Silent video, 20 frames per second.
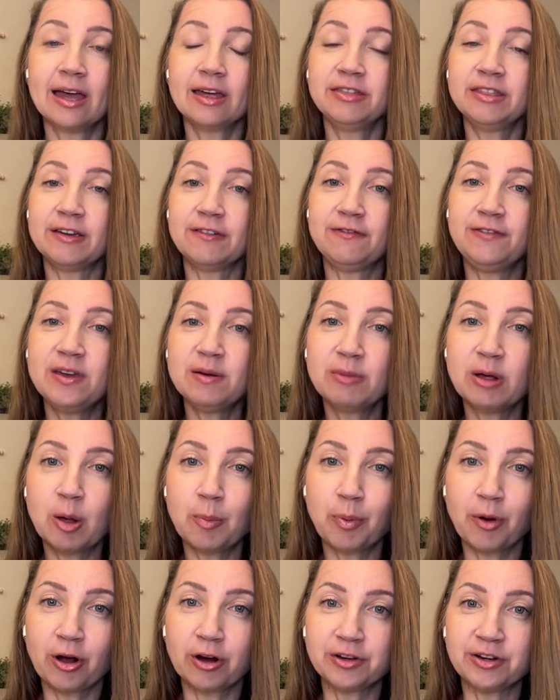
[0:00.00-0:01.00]
The female
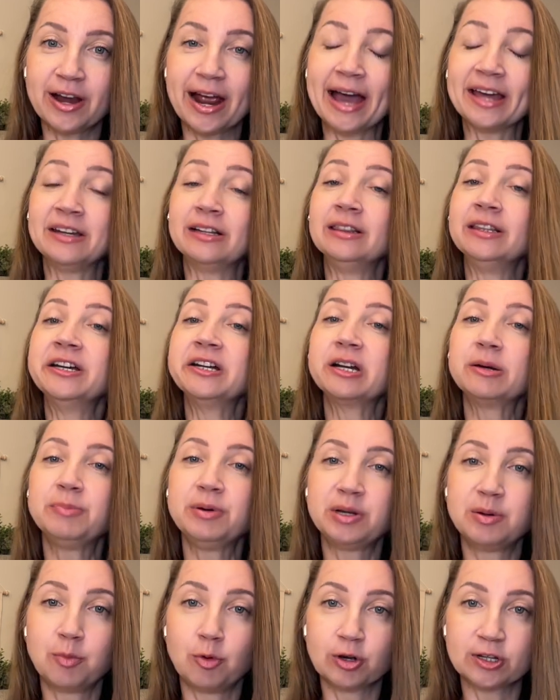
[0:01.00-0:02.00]
partner had a little
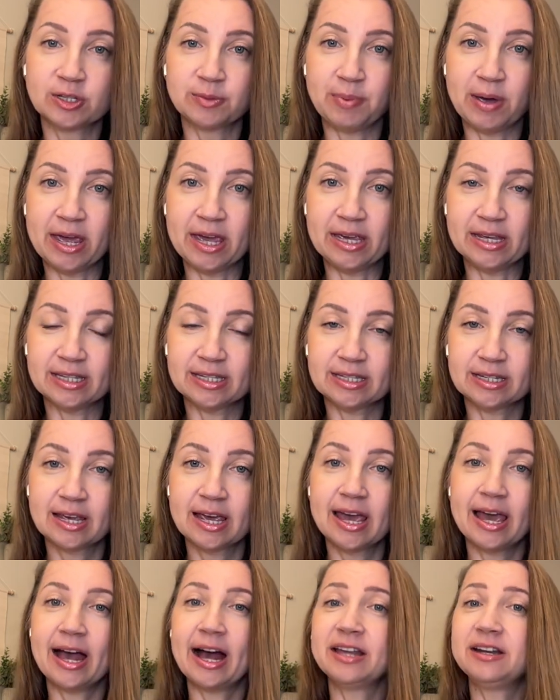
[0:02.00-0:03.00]
bit more space,
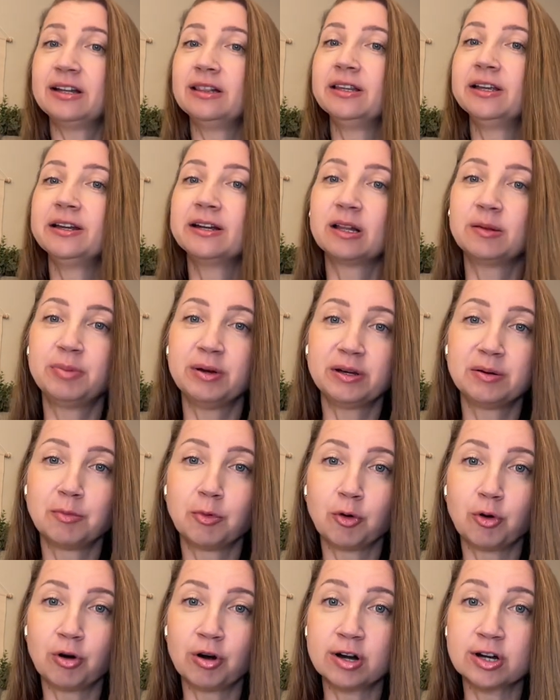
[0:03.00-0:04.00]
had a little bit
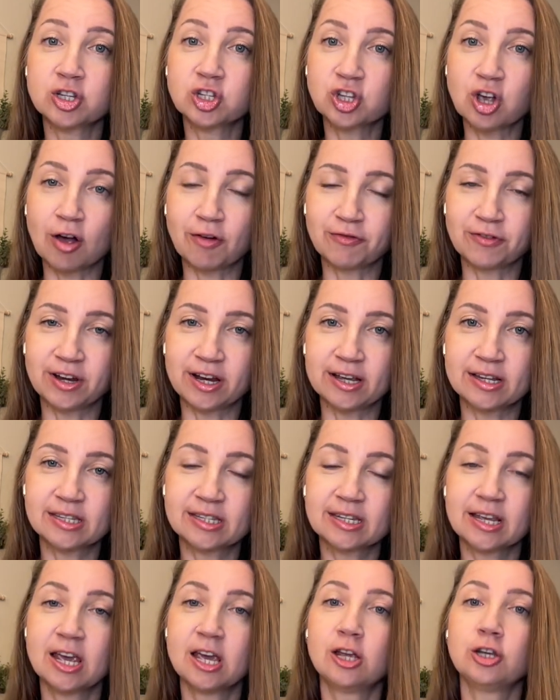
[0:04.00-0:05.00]
more
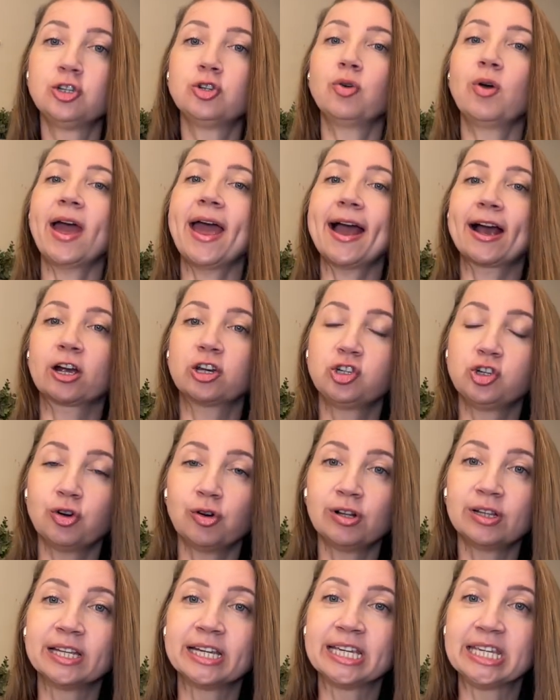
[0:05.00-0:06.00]
softness to
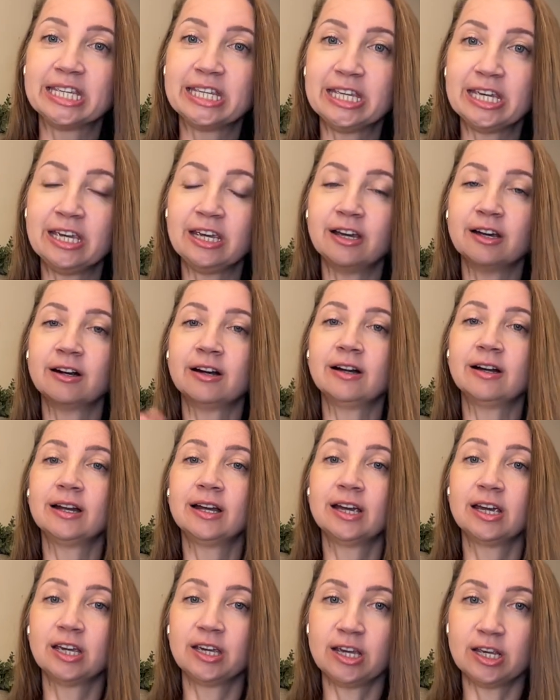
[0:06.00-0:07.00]
actually hear
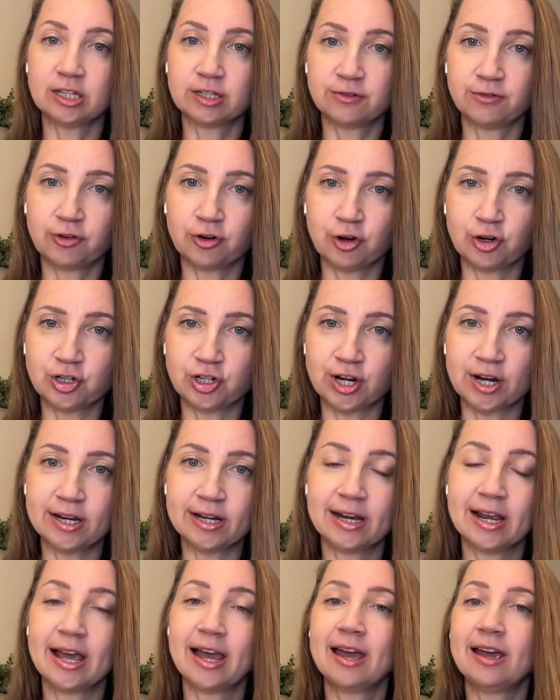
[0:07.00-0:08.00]
his
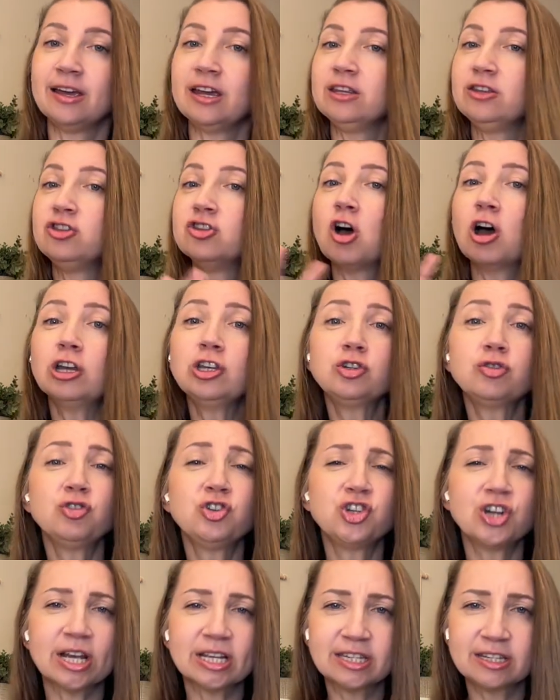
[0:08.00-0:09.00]
version. Not to
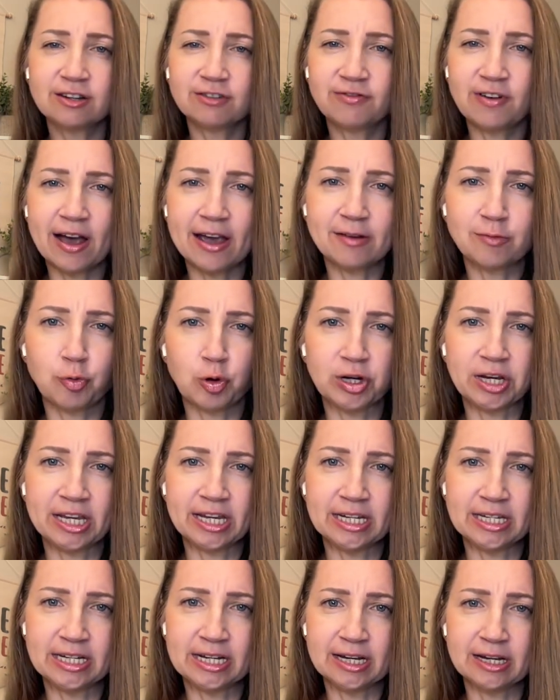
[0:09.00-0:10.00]
justify what
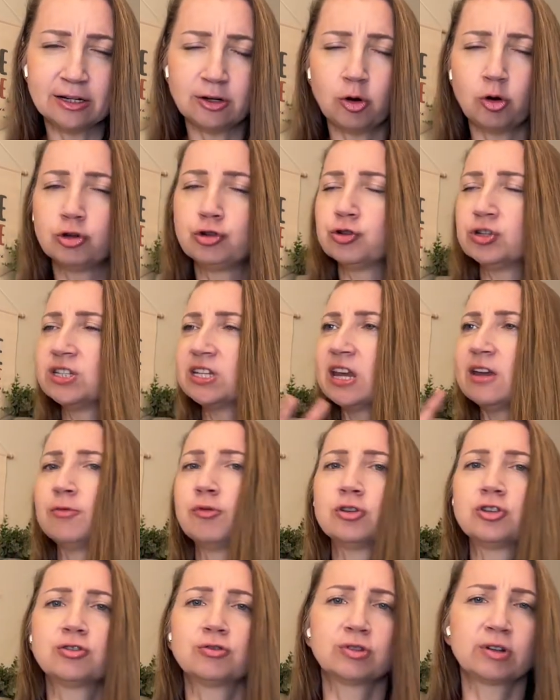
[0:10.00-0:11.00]
he did or to say
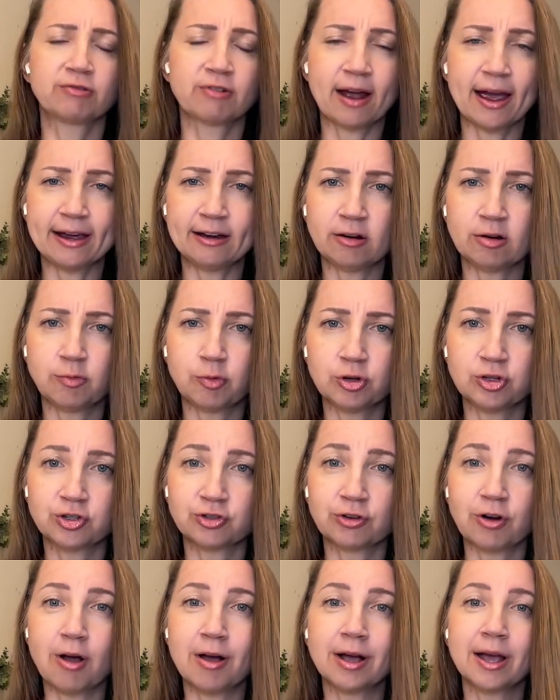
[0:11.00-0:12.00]
what's right or
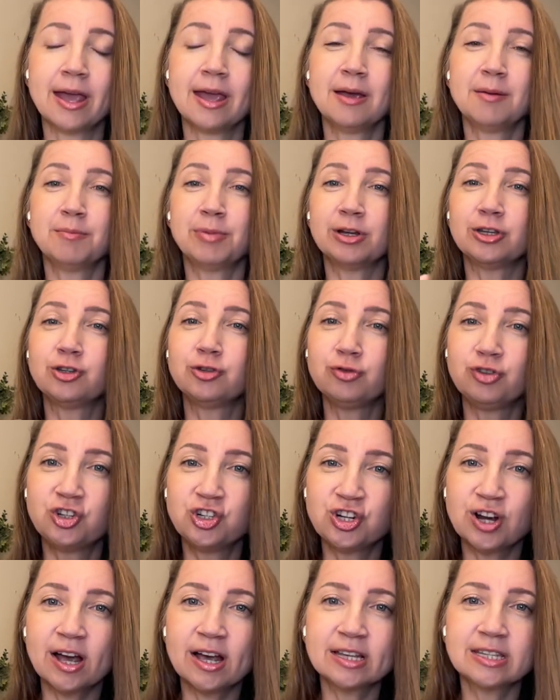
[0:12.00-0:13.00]
what's wrong, but to
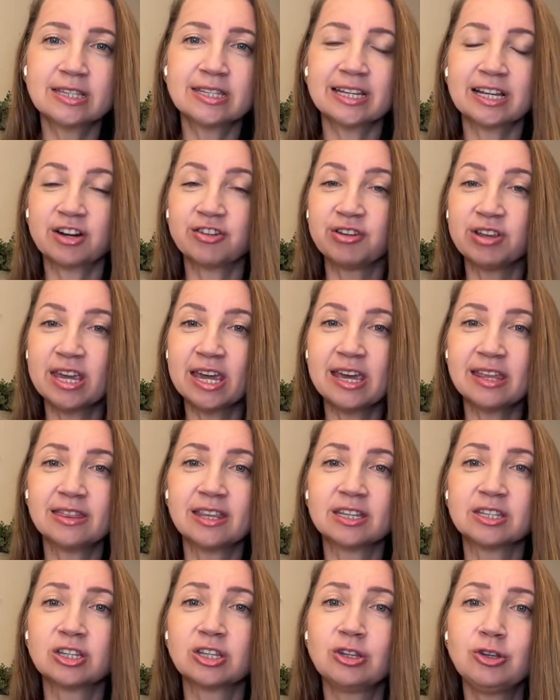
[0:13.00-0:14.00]
just create
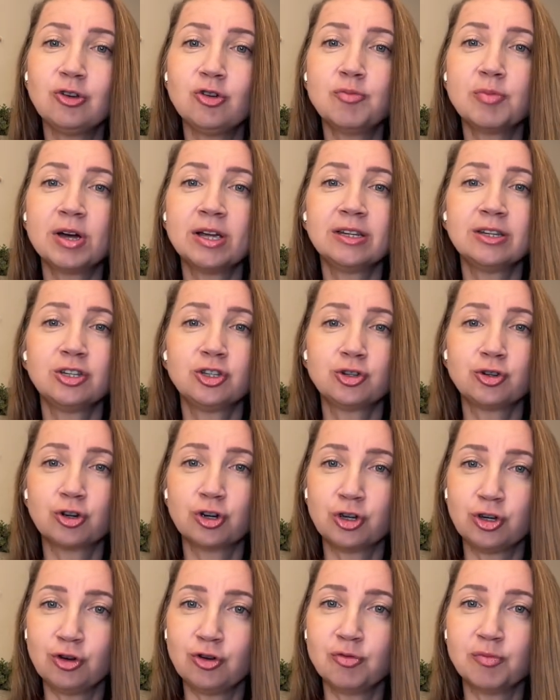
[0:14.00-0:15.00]
this human to
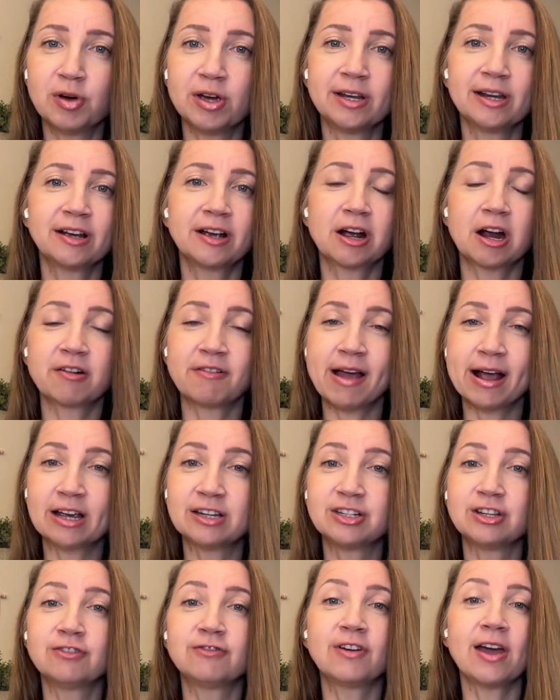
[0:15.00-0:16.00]
human
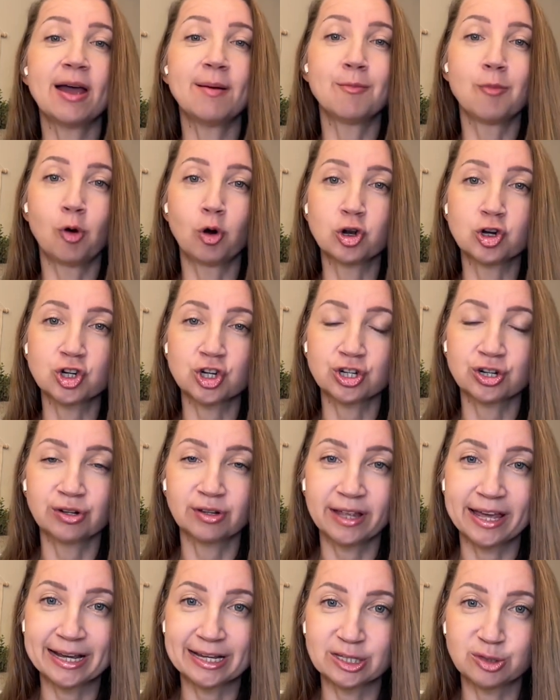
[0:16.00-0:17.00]
corrective
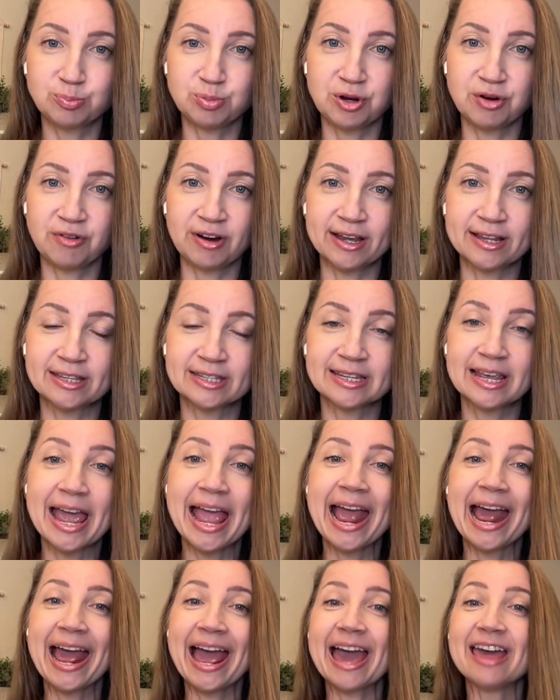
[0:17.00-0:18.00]
emotional experience.
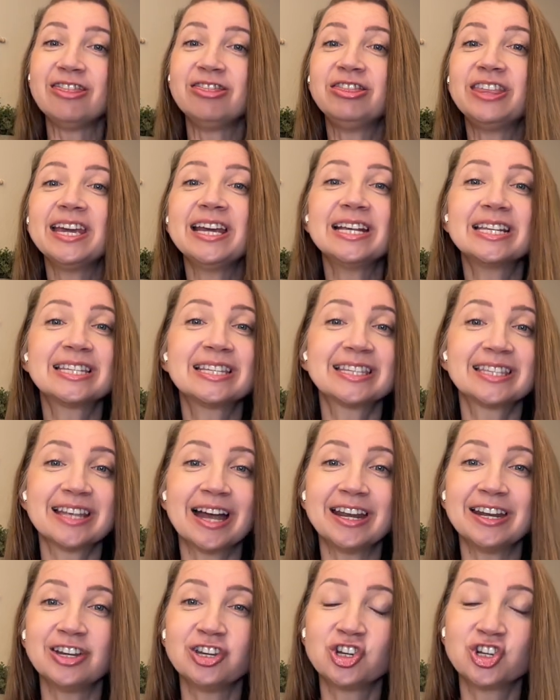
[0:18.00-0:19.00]
And things
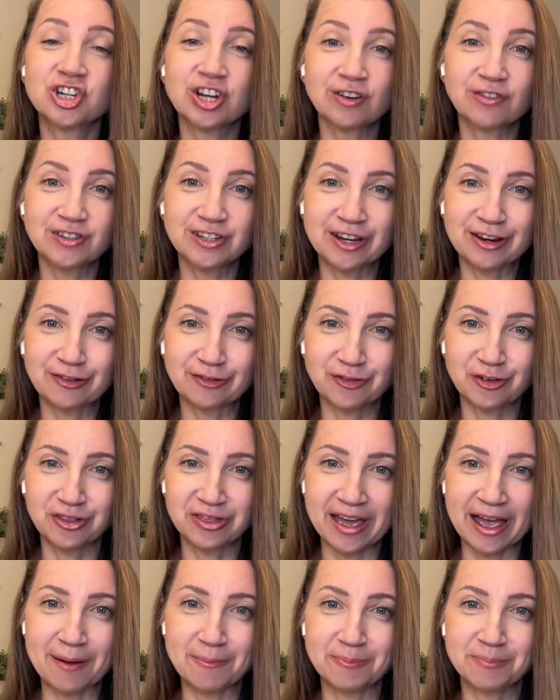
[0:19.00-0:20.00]
started shifting for
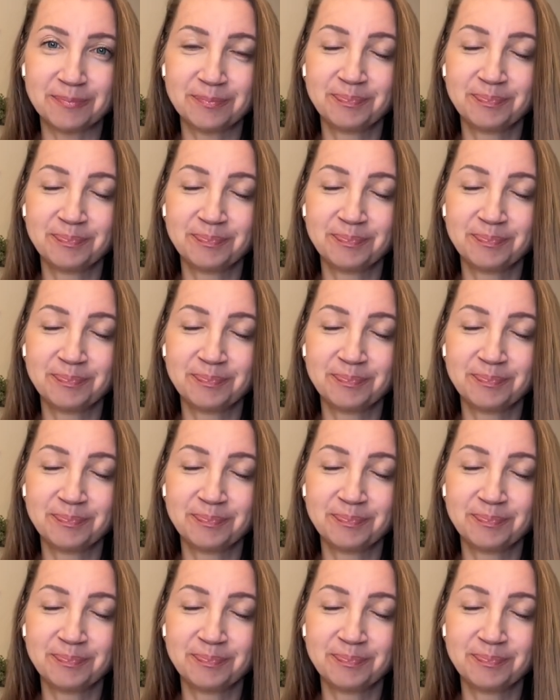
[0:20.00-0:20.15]
them.